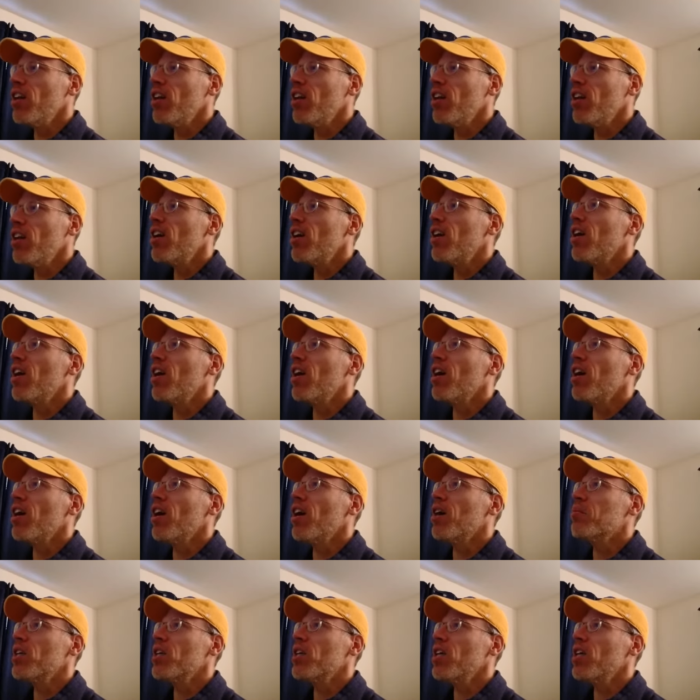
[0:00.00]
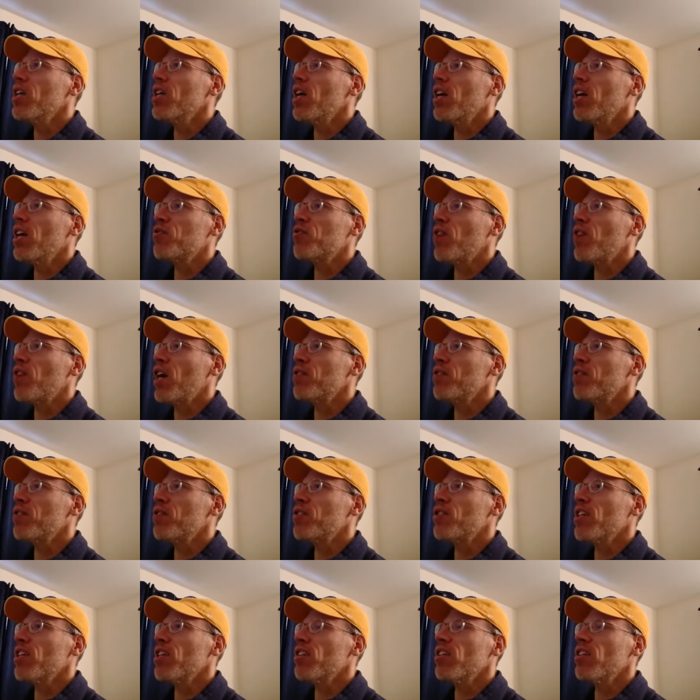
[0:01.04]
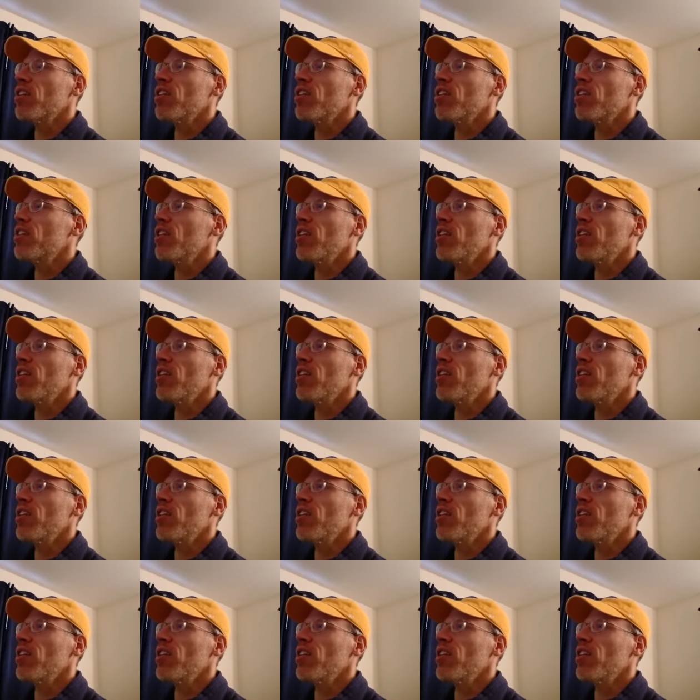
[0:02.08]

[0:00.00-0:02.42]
Um, but he had five straight. The, the, he